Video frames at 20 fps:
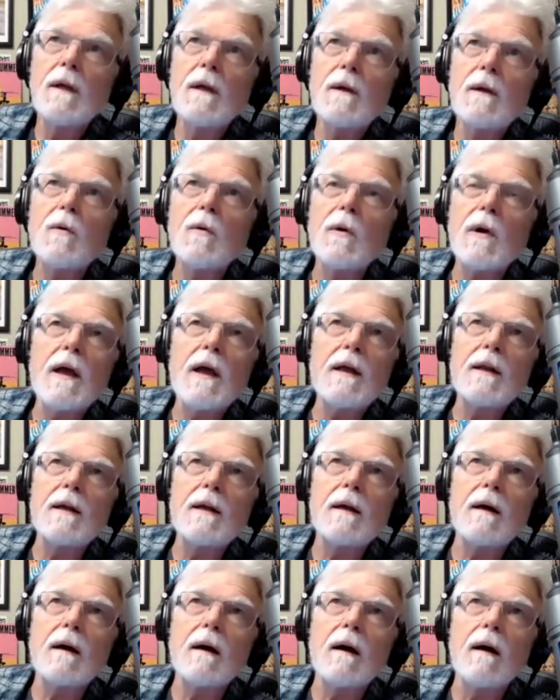
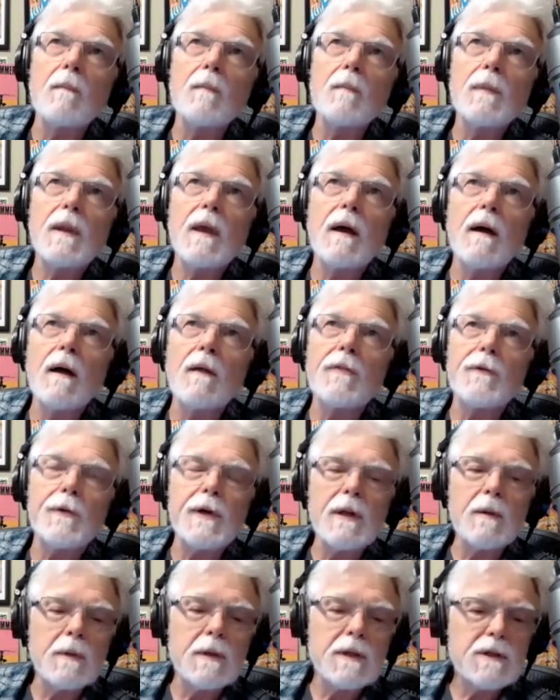creating a
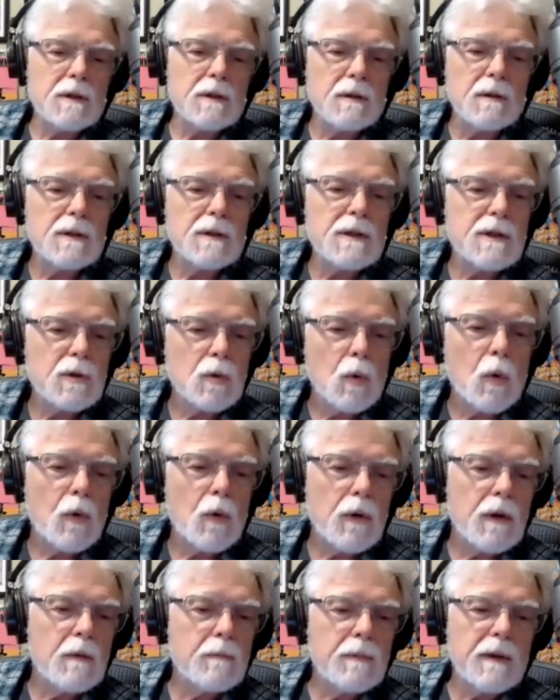three-dimensional
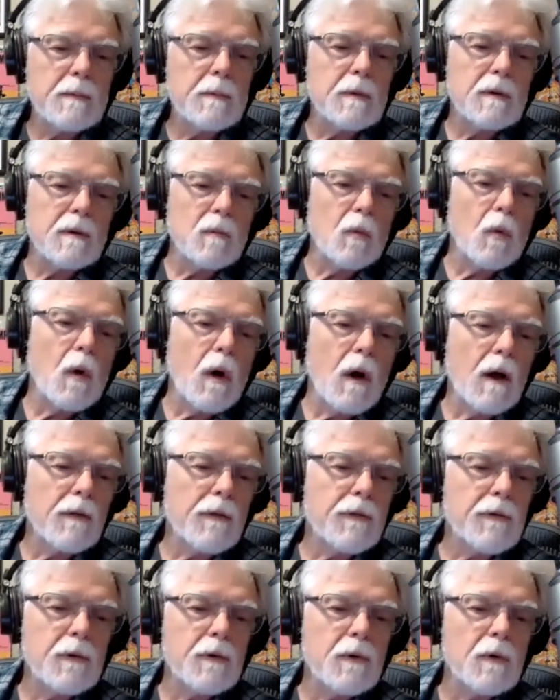store that people can walk
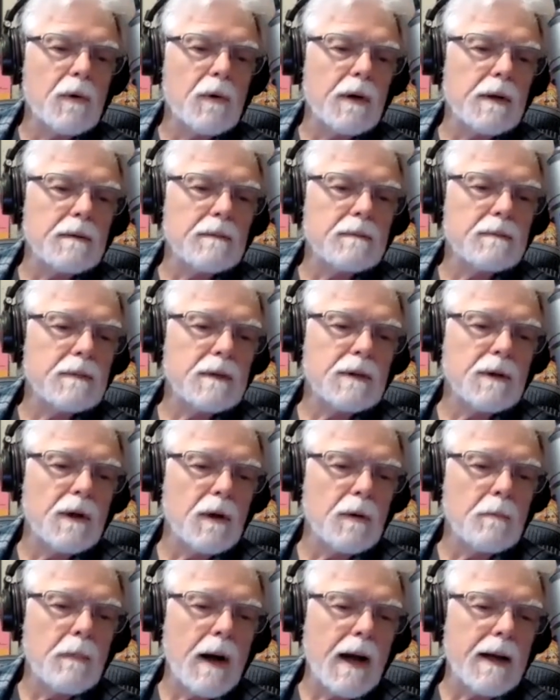through and, you
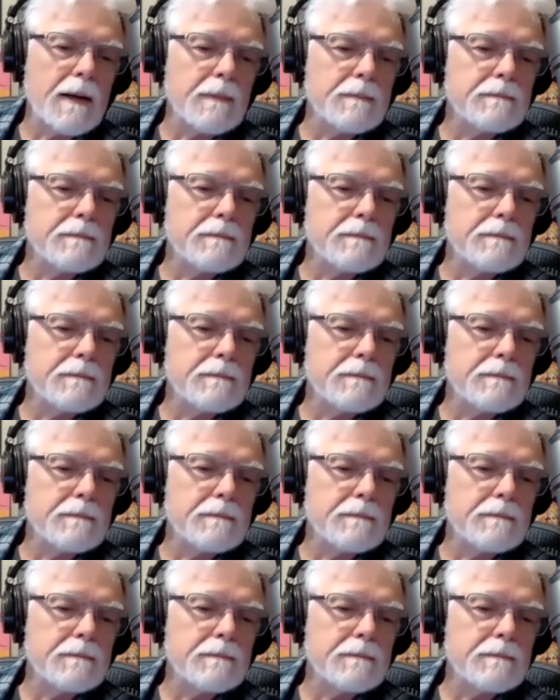know, buy